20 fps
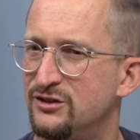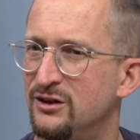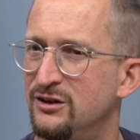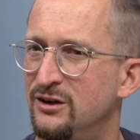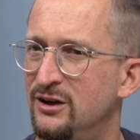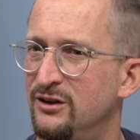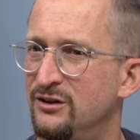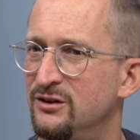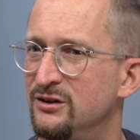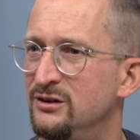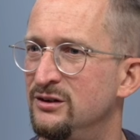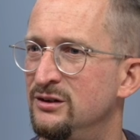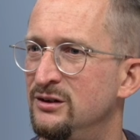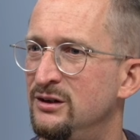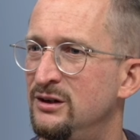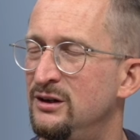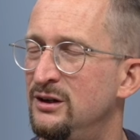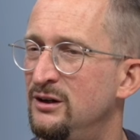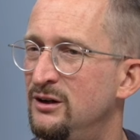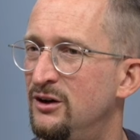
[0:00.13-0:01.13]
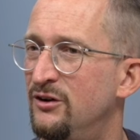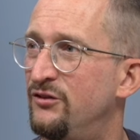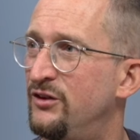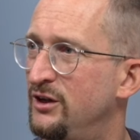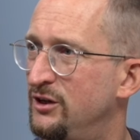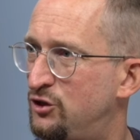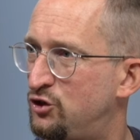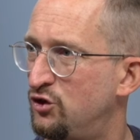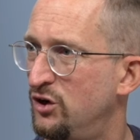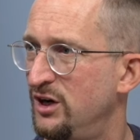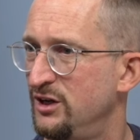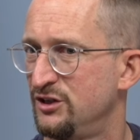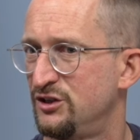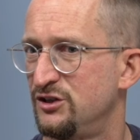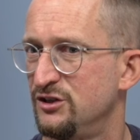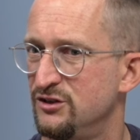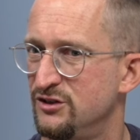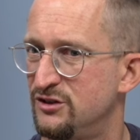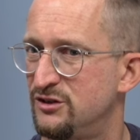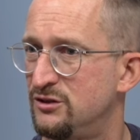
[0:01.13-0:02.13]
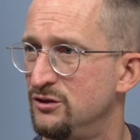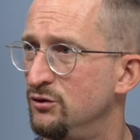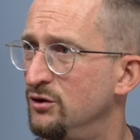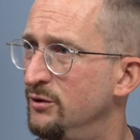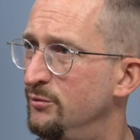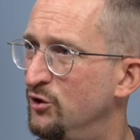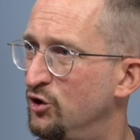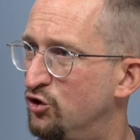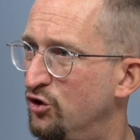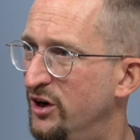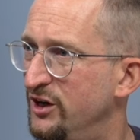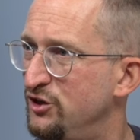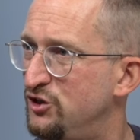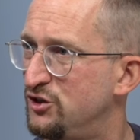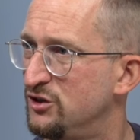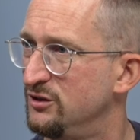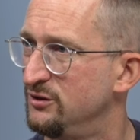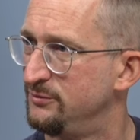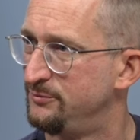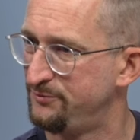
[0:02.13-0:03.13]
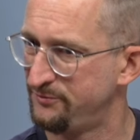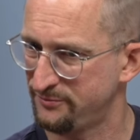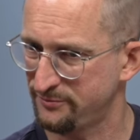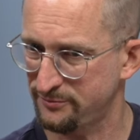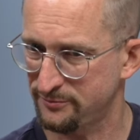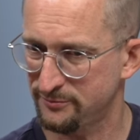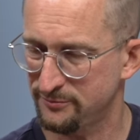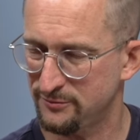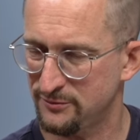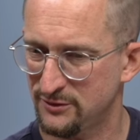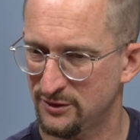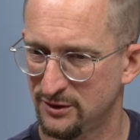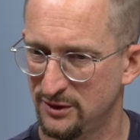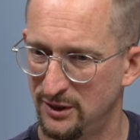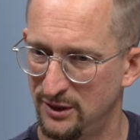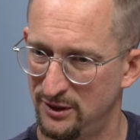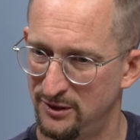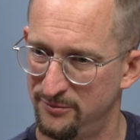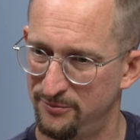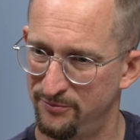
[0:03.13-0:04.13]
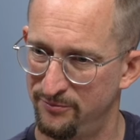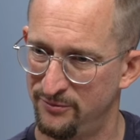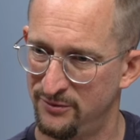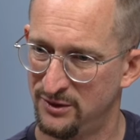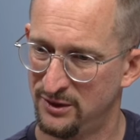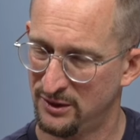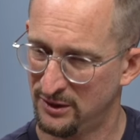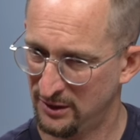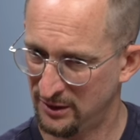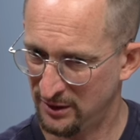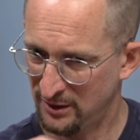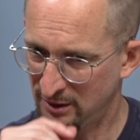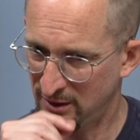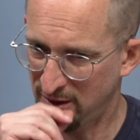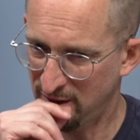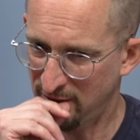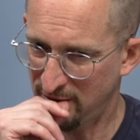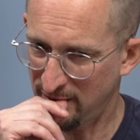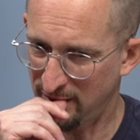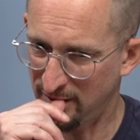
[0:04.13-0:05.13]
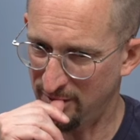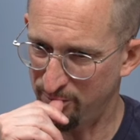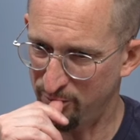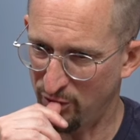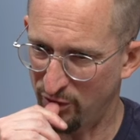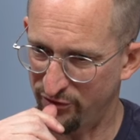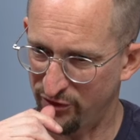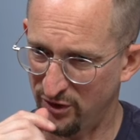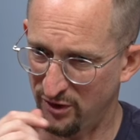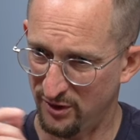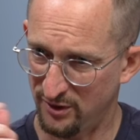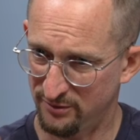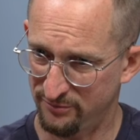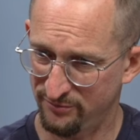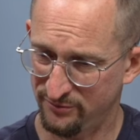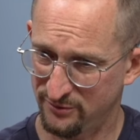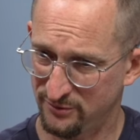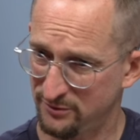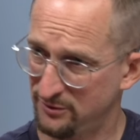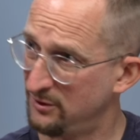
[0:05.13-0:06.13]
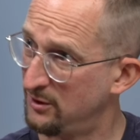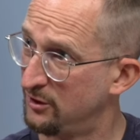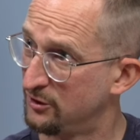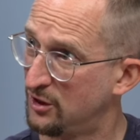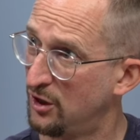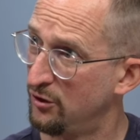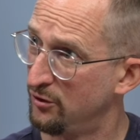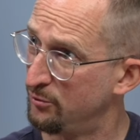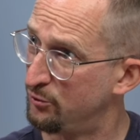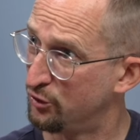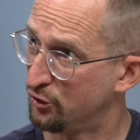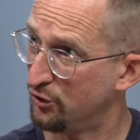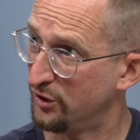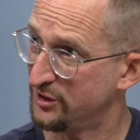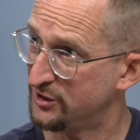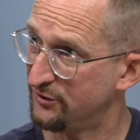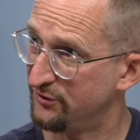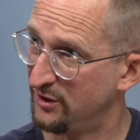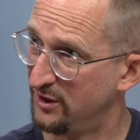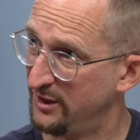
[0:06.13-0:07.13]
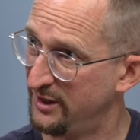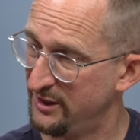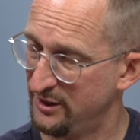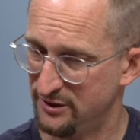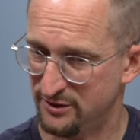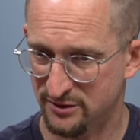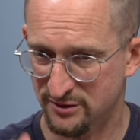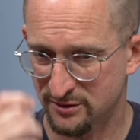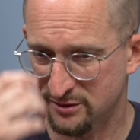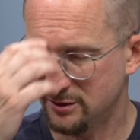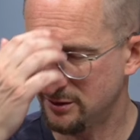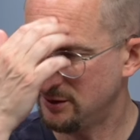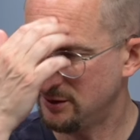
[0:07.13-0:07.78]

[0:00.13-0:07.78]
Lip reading: another of the attractions to immigration of our current progressive elites,